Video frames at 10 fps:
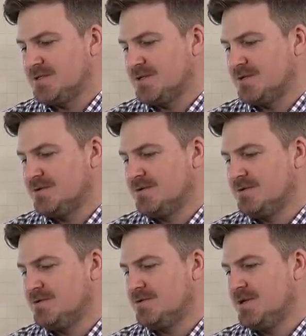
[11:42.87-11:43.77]
Well,
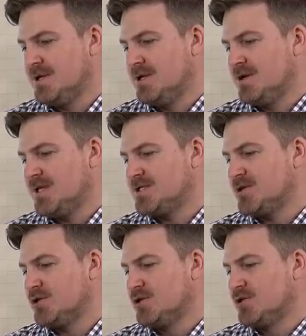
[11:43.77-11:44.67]
let's look
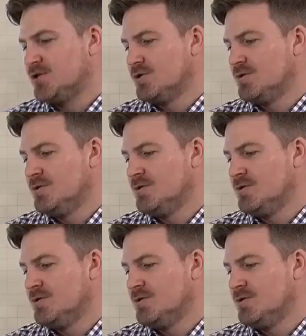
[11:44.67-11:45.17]
at Google.